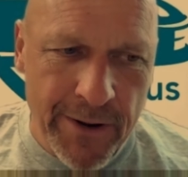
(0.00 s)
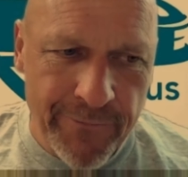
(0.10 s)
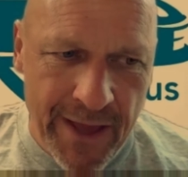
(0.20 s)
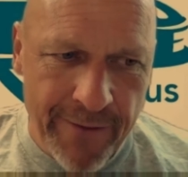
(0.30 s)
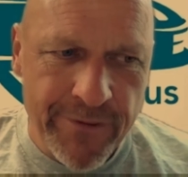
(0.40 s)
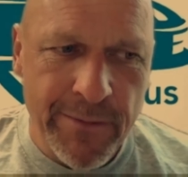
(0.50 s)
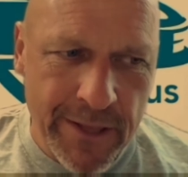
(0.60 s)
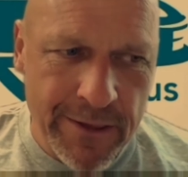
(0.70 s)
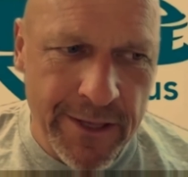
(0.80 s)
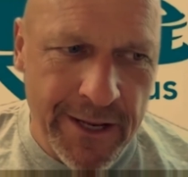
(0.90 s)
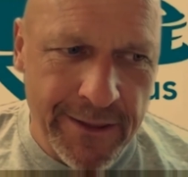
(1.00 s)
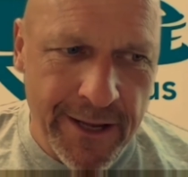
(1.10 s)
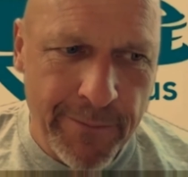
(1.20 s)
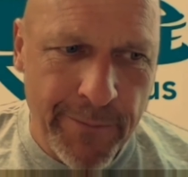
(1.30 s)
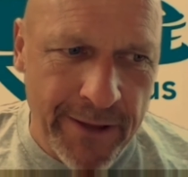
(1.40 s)
if they have somebody sitting
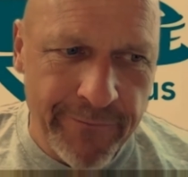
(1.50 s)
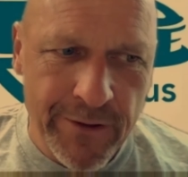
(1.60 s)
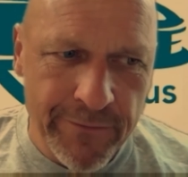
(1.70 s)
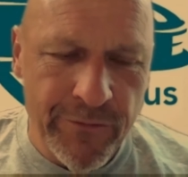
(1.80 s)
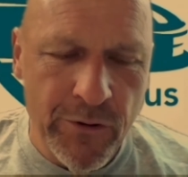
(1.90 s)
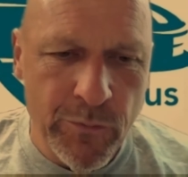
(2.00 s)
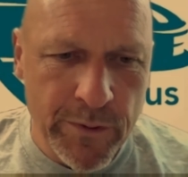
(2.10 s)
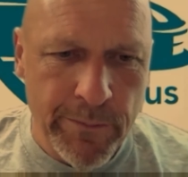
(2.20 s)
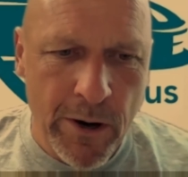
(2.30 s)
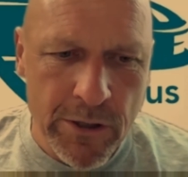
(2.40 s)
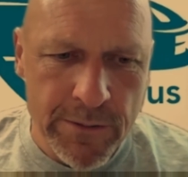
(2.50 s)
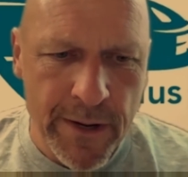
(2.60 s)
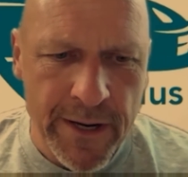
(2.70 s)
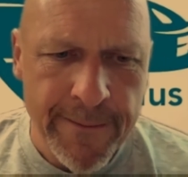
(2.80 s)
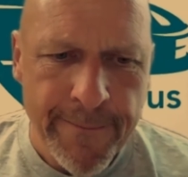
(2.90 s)
there paying for the food with barter
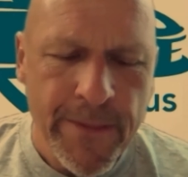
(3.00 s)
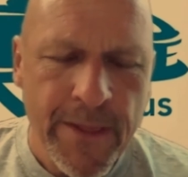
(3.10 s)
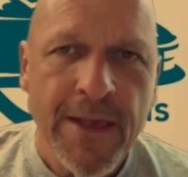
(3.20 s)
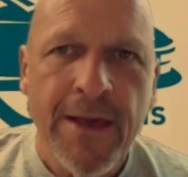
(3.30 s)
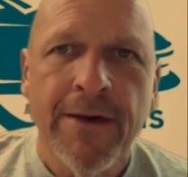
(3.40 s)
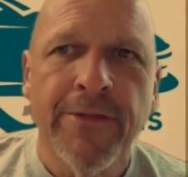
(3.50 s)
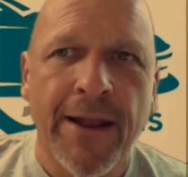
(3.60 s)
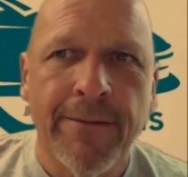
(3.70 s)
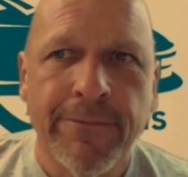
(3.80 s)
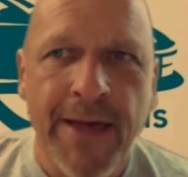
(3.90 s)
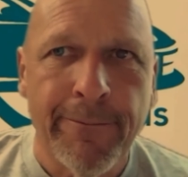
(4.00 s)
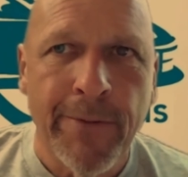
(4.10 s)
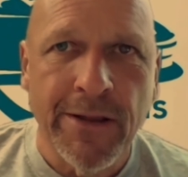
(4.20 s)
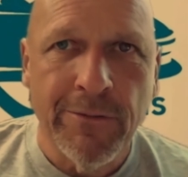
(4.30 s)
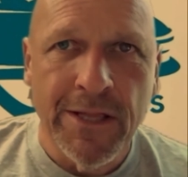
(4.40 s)
money, that
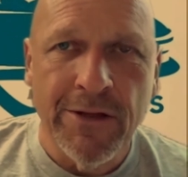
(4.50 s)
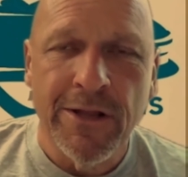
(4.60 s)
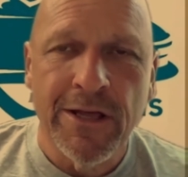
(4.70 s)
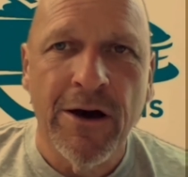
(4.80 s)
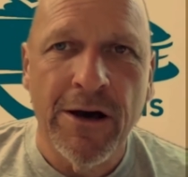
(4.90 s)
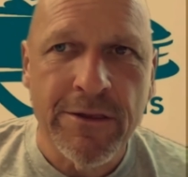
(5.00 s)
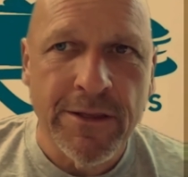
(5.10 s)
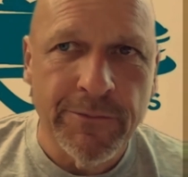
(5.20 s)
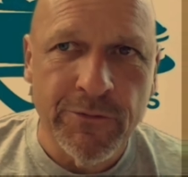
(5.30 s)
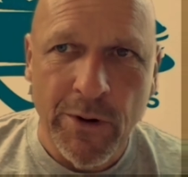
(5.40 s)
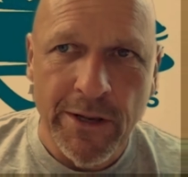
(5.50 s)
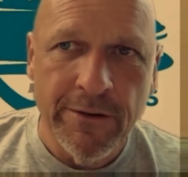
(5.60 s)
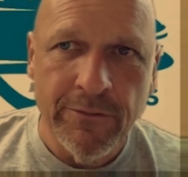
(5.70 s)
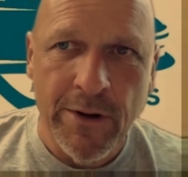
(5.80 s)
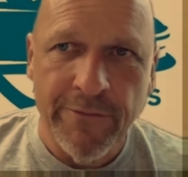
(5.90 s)
money really only costs them 20,
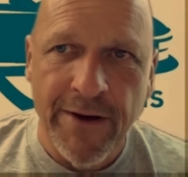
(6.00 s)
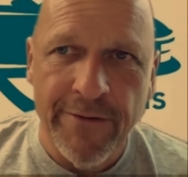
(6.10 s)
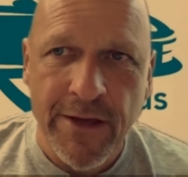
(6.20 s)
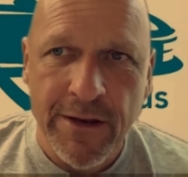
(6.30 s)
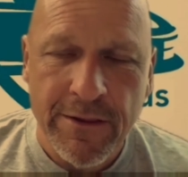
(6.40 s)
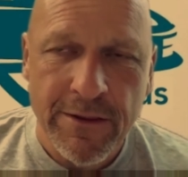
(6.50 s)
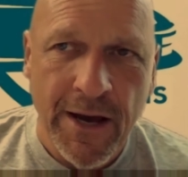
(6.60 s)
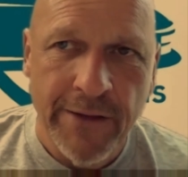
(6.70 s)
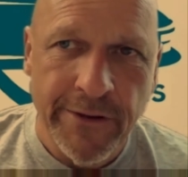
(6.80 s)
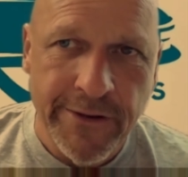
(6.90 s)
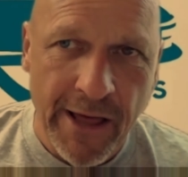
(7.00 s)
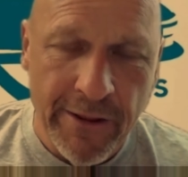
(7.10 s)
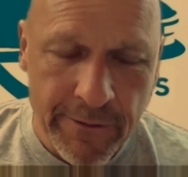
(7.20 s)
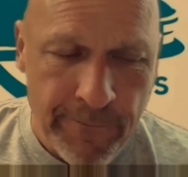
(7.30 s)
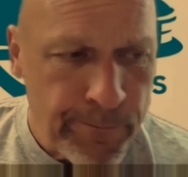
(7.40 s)
25 cents on the
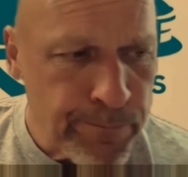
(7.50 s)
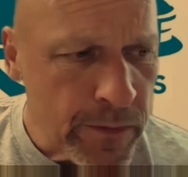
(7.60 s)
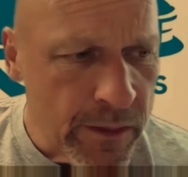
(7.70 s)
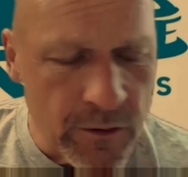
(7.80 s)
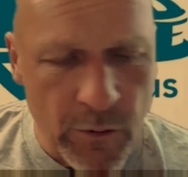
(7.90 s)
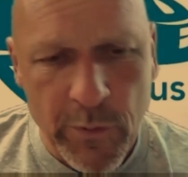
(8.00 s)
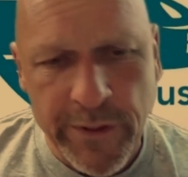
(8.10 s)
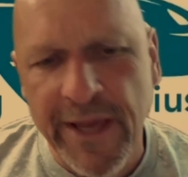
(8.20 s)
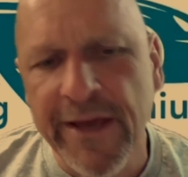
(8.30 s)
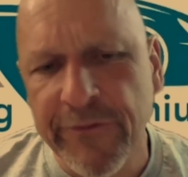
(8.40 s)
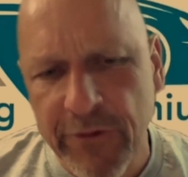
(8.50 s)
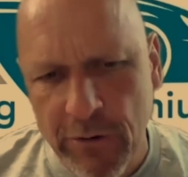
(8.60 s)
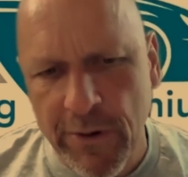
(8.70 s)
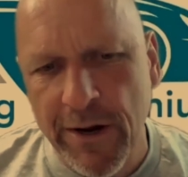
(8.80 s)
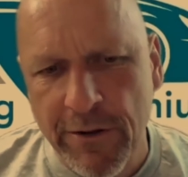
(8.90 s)
dollar. So when they can turn
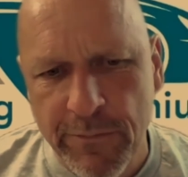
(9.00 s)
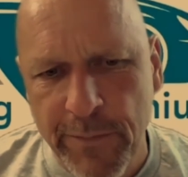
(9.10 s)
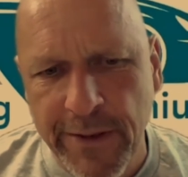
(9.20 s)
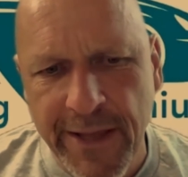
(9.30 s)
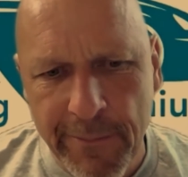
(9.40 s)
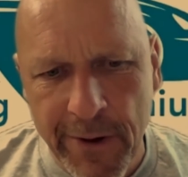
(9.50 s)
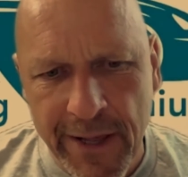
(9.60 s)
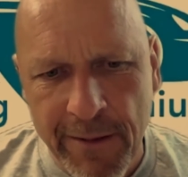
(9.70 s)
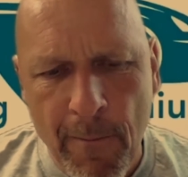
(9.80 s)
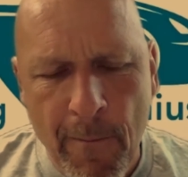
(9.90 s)
around and spend that money